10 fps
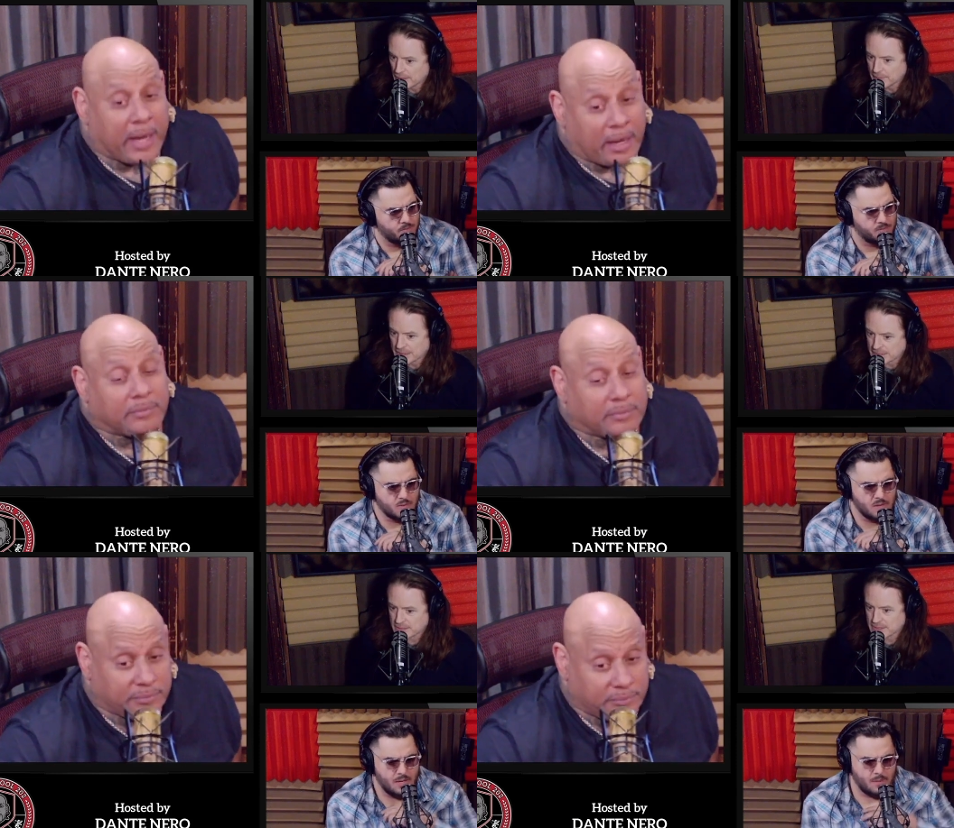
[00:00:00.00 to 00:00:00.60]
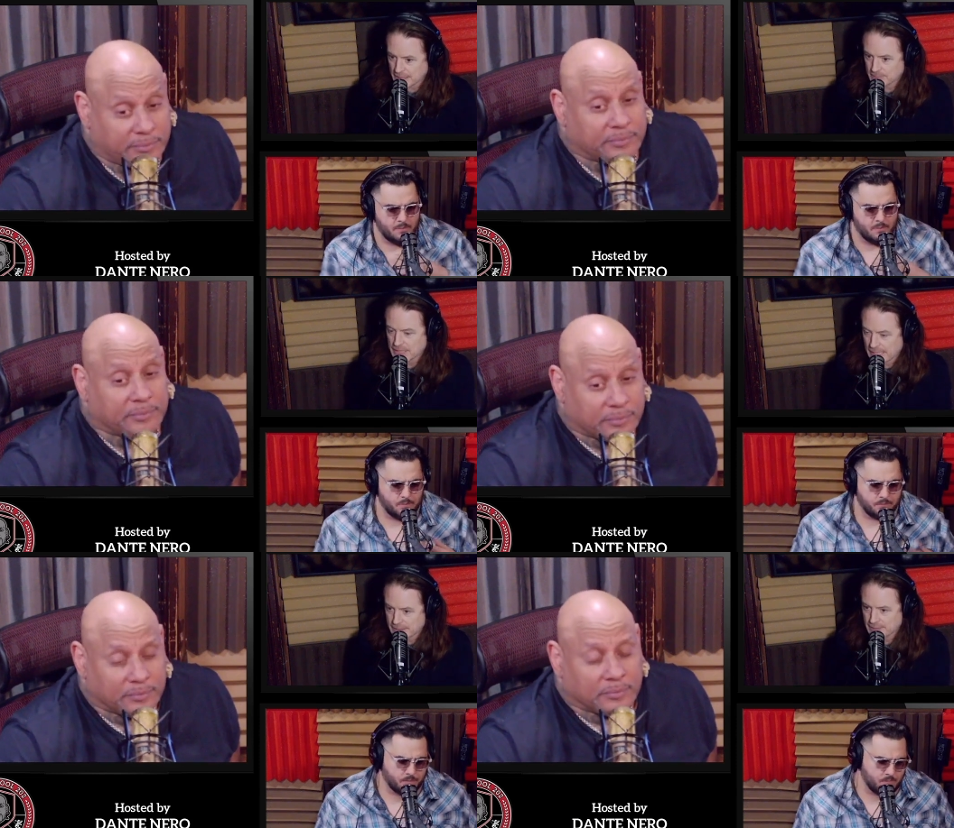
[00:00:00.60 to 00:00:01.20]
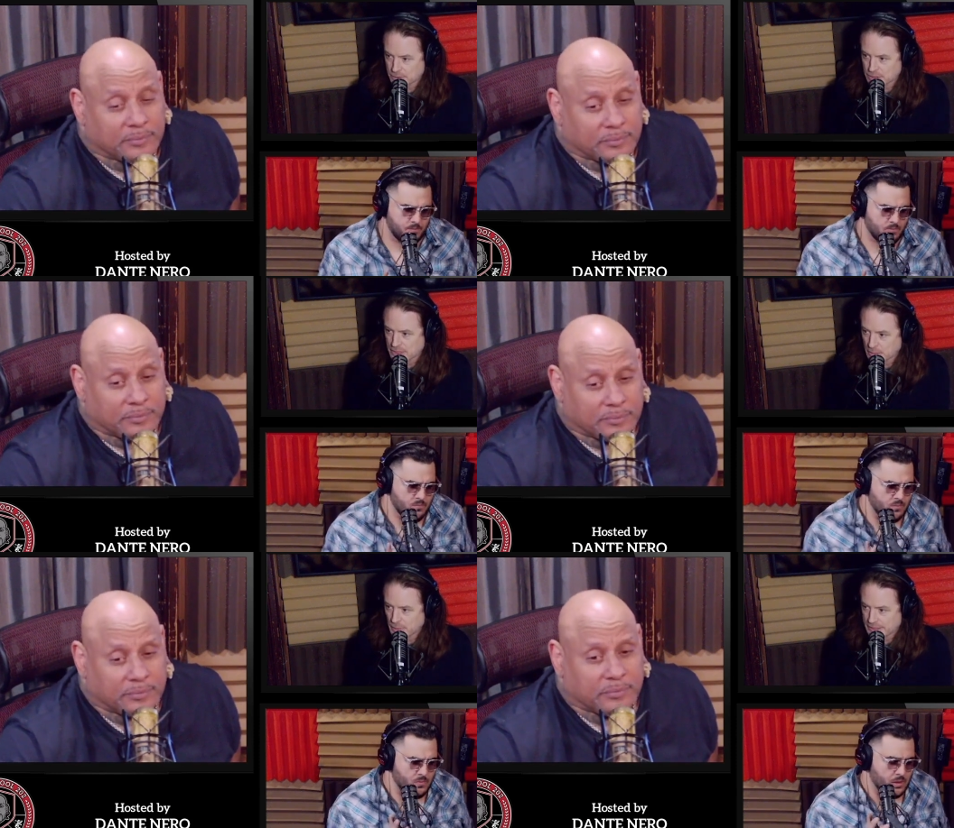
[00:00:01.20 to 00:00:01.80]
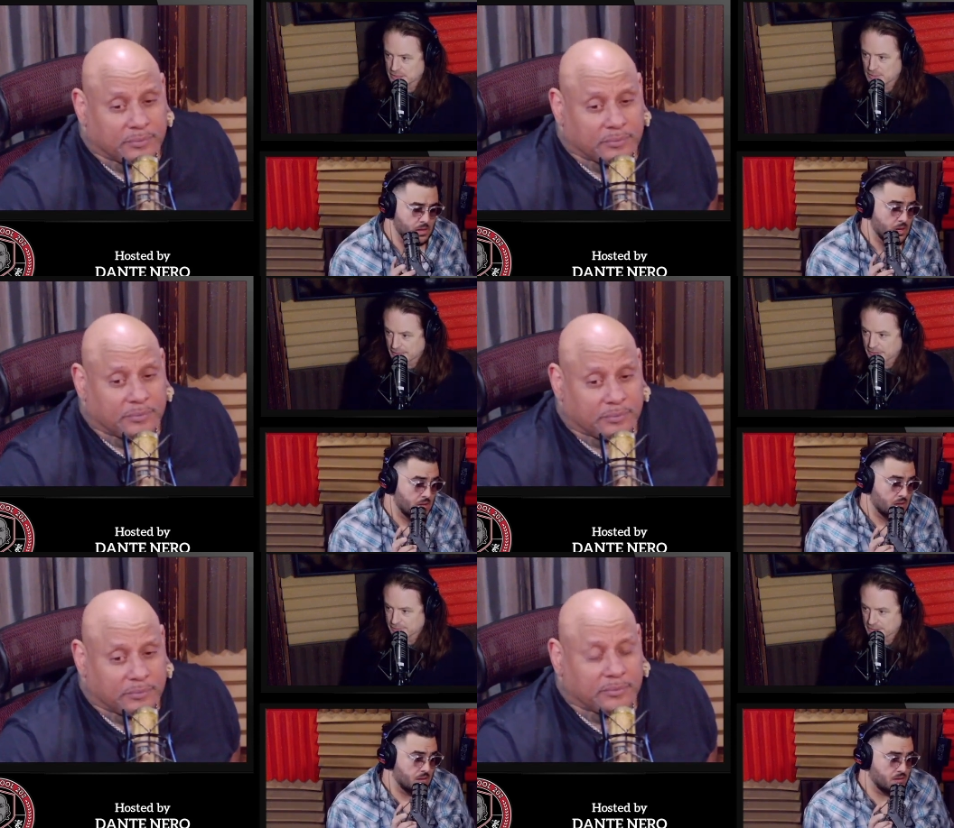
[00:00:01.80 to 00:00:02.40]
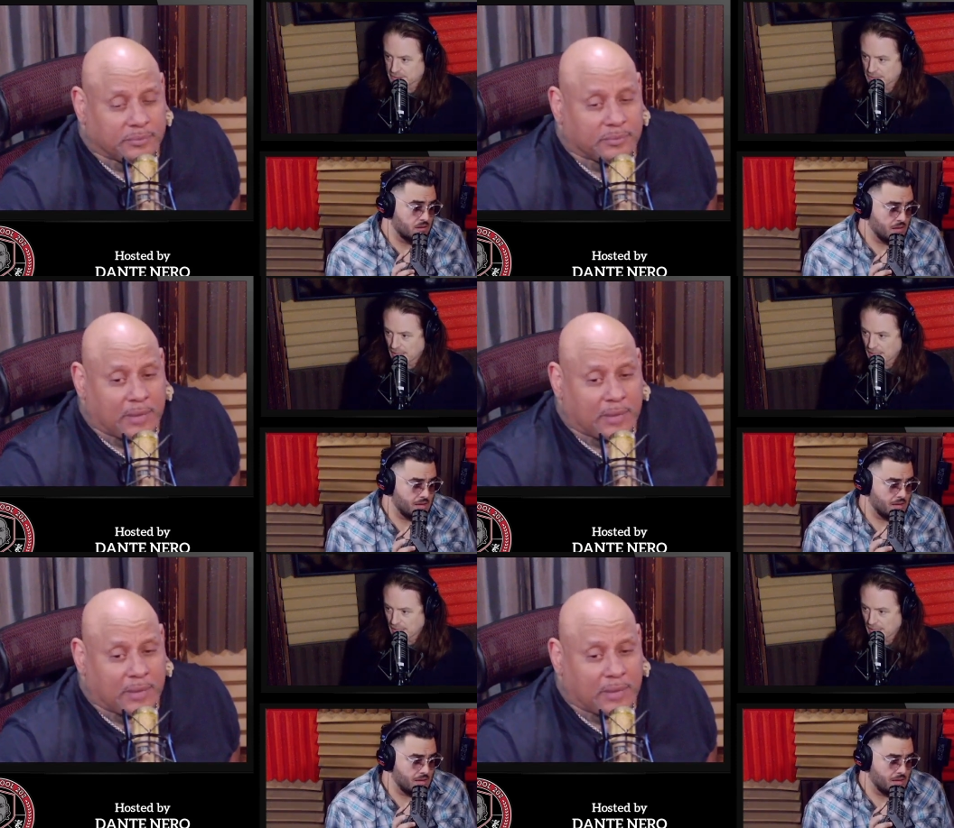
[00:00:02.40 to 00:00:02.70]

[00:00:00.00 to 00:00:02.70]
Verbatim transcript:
Speaker 1: yeah. because they're saying, I'm tired of your shitty wages and benefits.